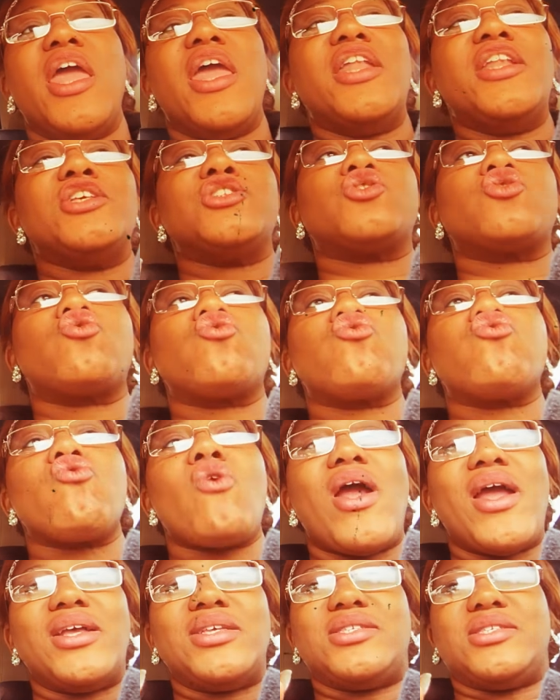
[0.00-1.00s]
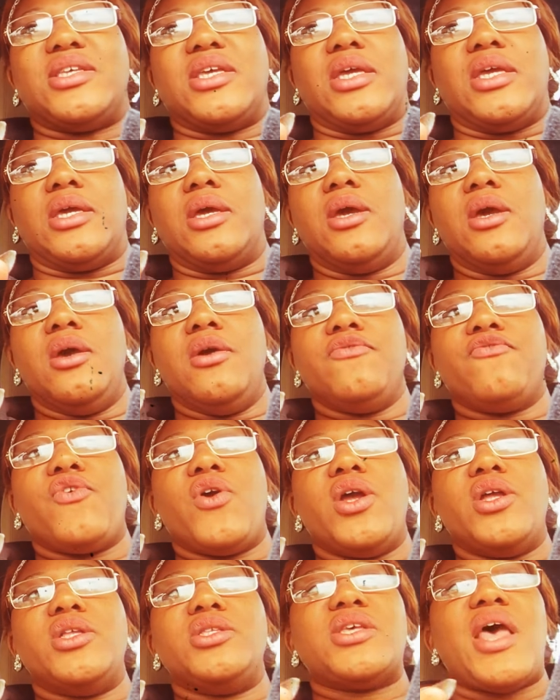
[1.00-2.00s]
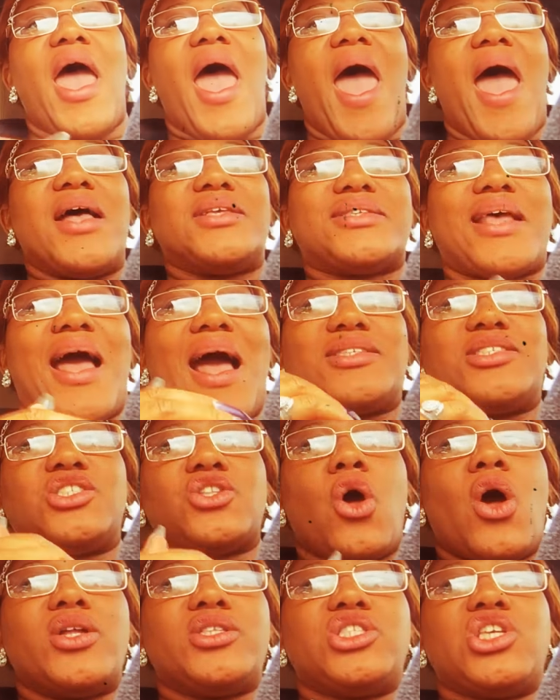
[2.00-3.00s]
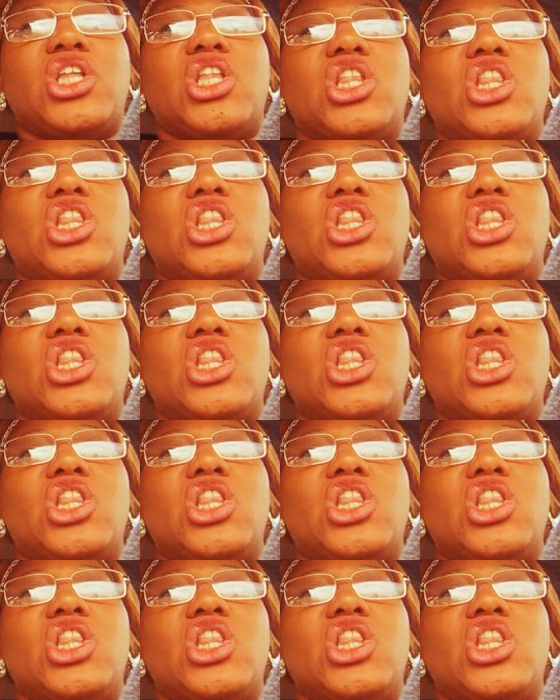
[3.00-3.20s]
It is crazy, friends, as I start to